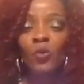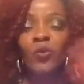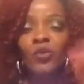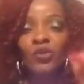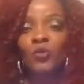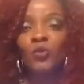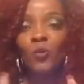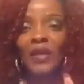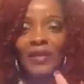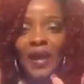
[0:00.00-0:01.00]

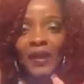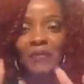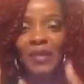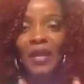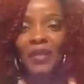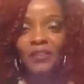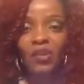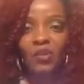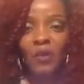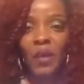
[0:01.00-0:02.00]
When God began to
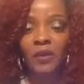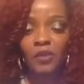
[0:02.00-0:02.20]
create